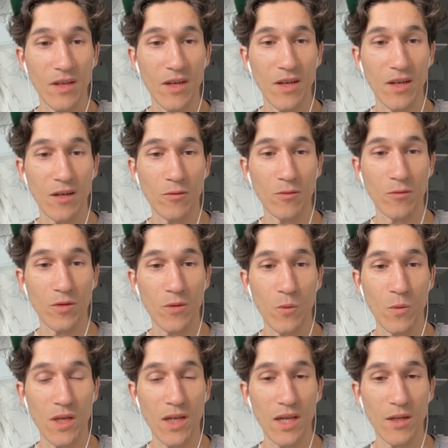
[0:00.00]
How
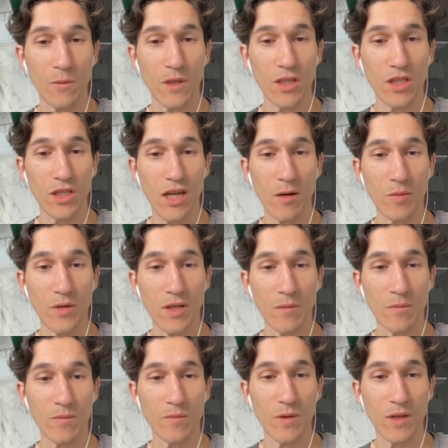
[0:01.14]
can we stop him?
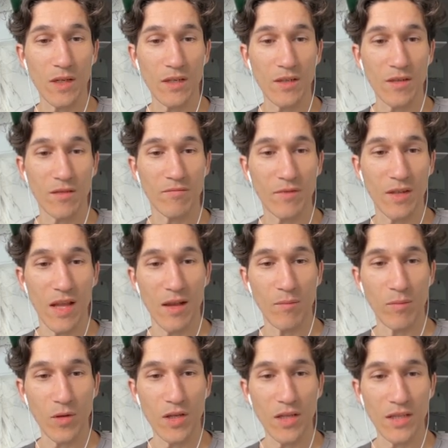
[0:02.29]
Can like
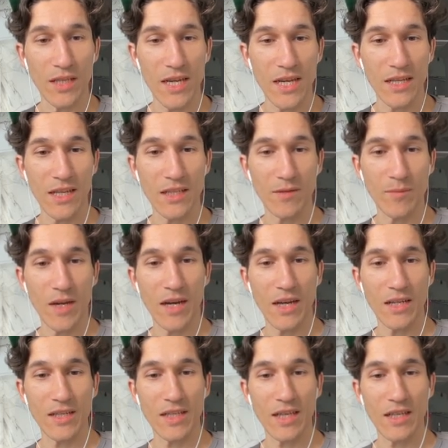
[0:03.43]
blocking 10 doesn't make
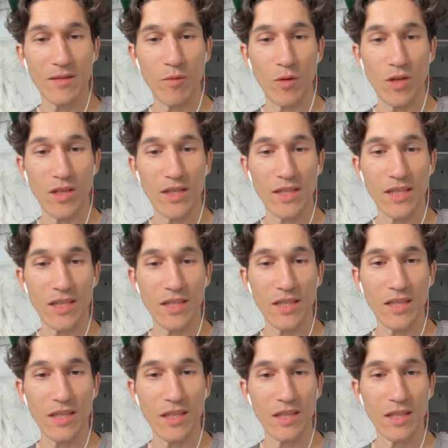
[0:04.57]
any sense, blocking 6
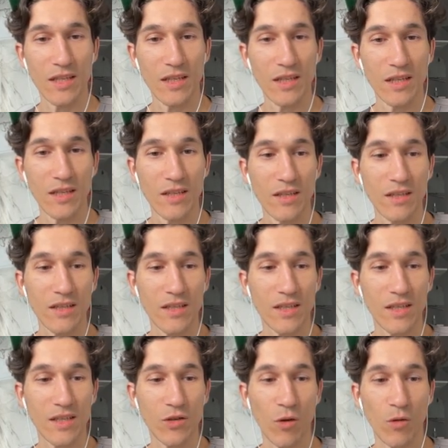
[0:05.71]
it's
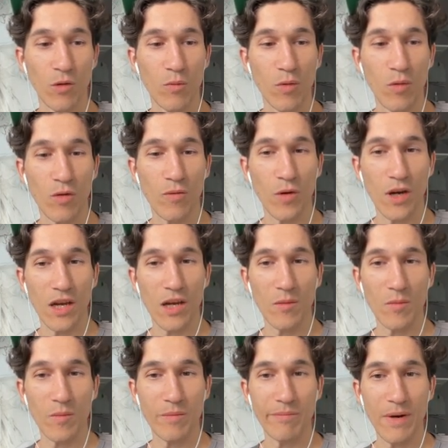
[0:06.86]
a solo block for
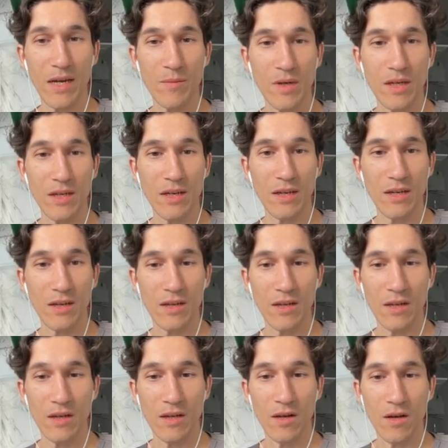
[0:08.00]
him, maybe.
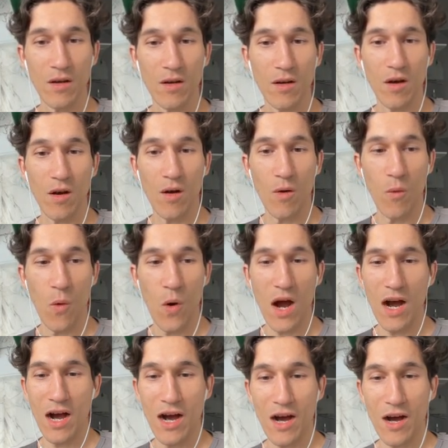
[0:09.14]

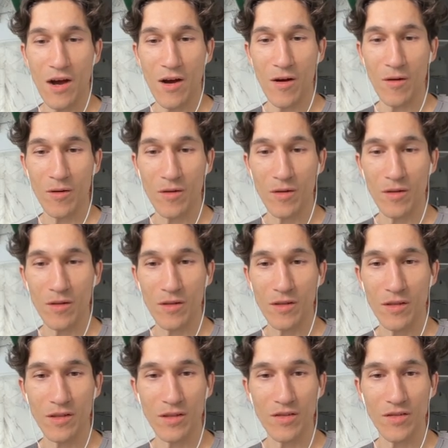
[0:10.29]
Wow,
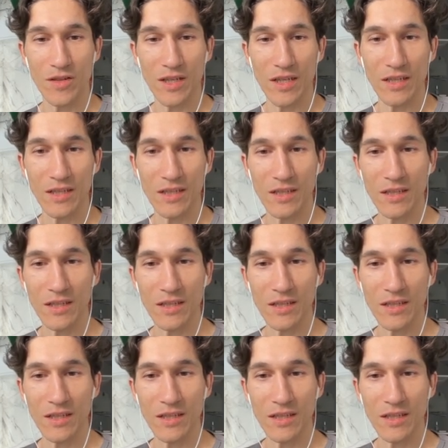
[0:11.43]
green